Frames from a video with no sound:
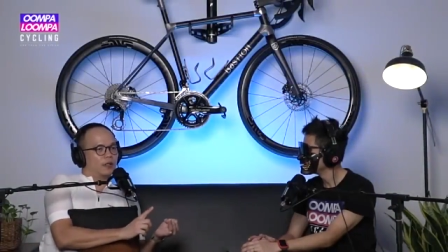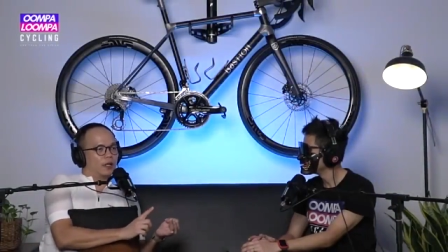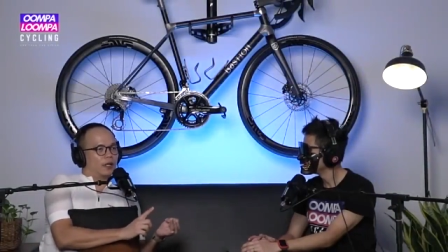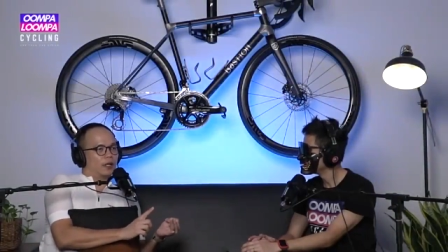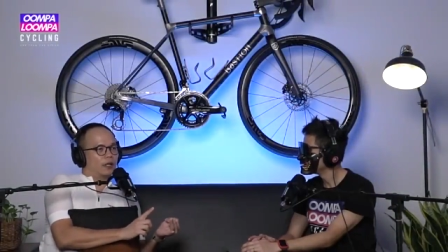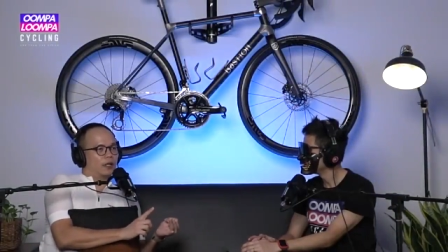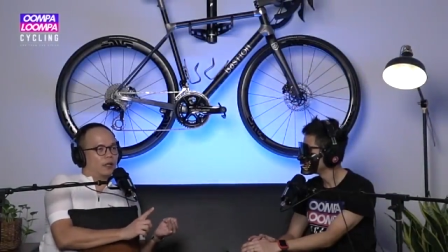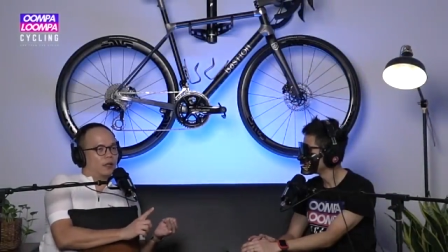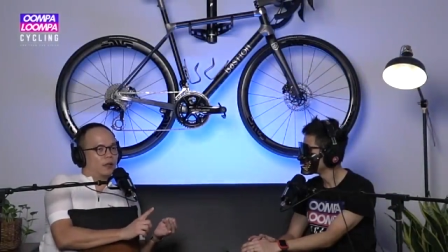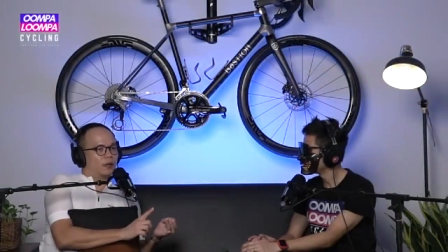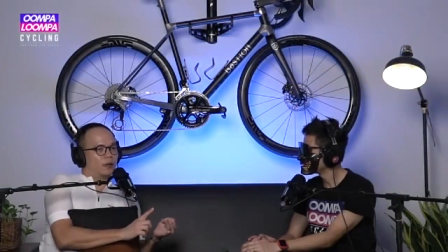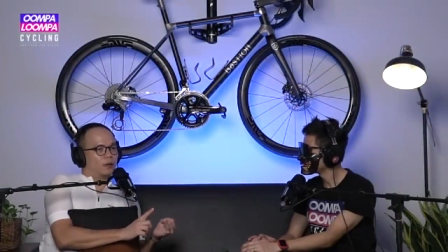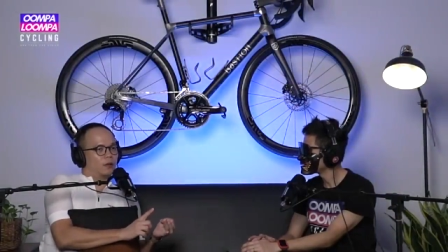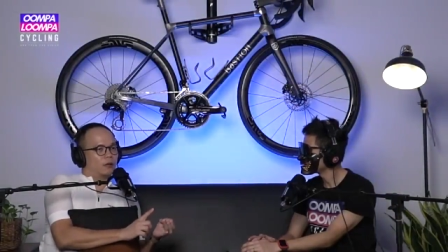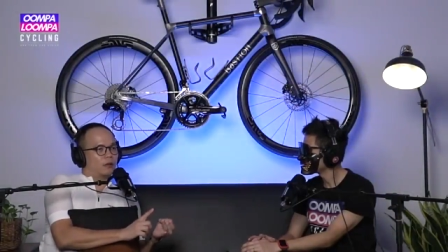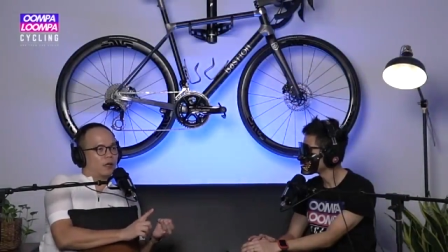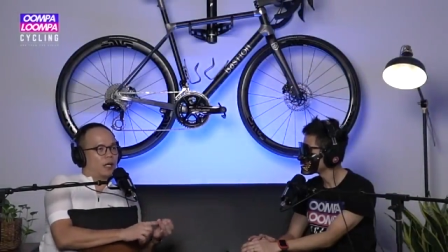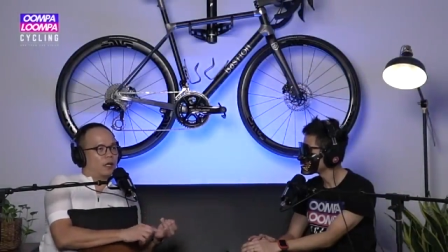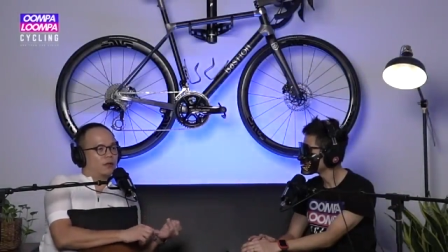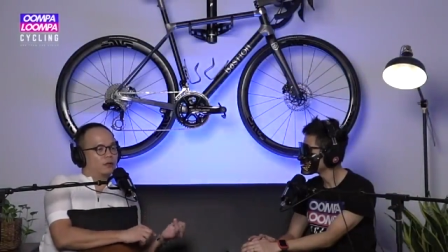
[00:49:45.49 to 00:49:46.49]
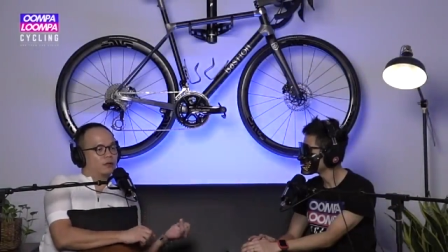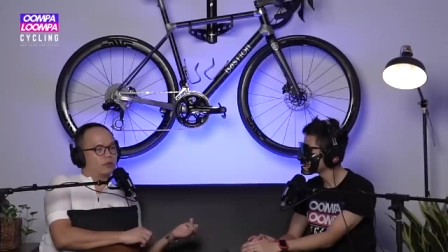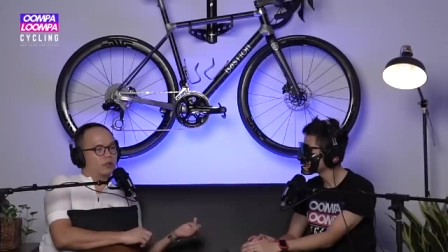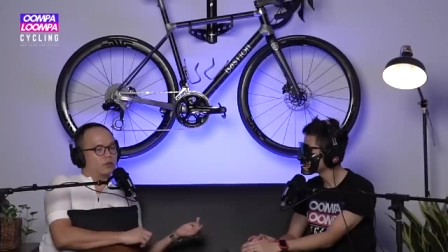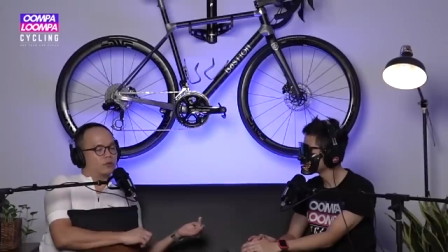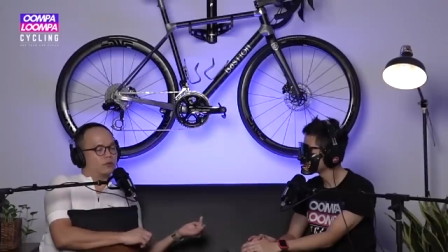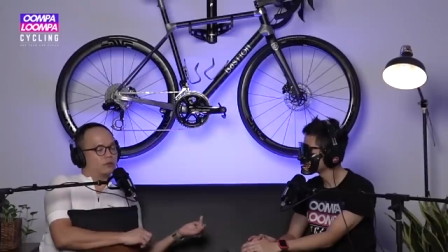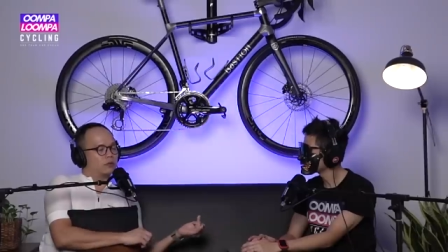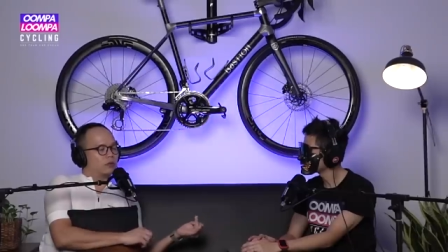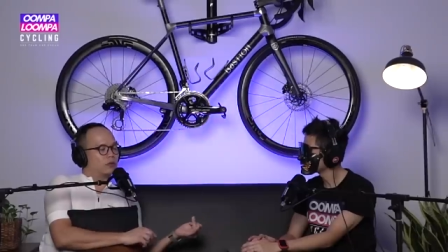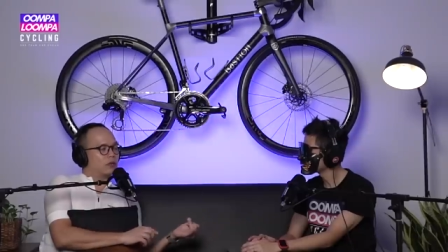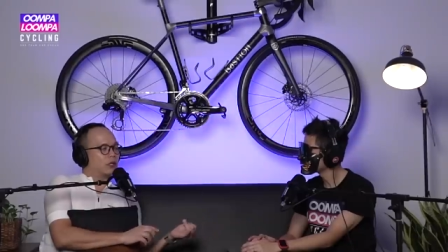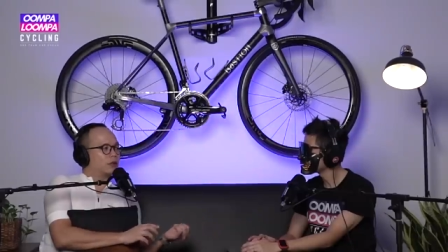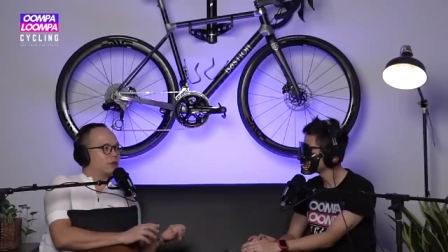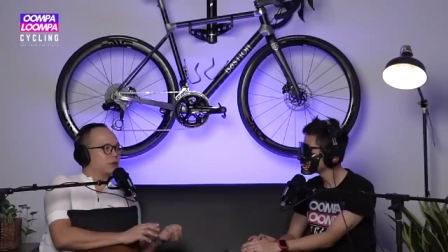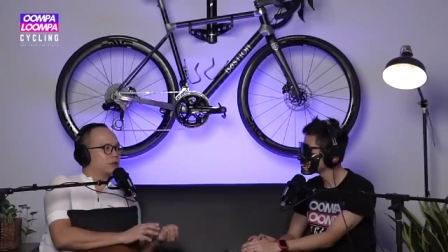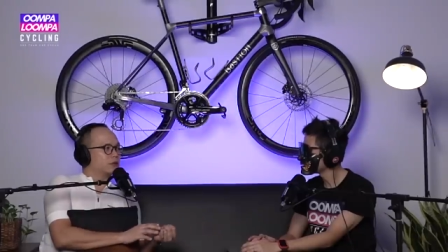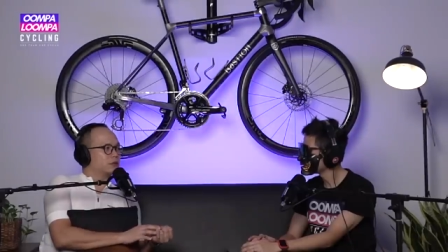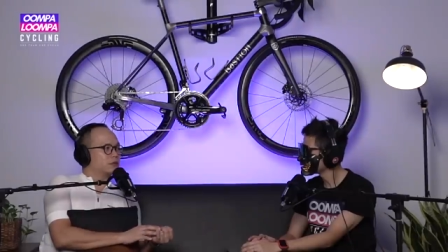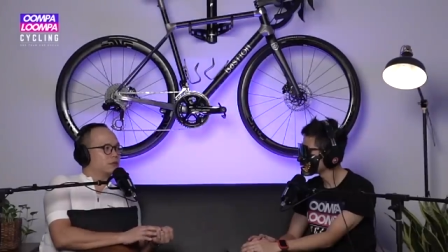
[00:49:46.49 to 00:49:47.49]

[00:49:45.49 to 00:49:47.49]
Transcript: uh, how you want to roll out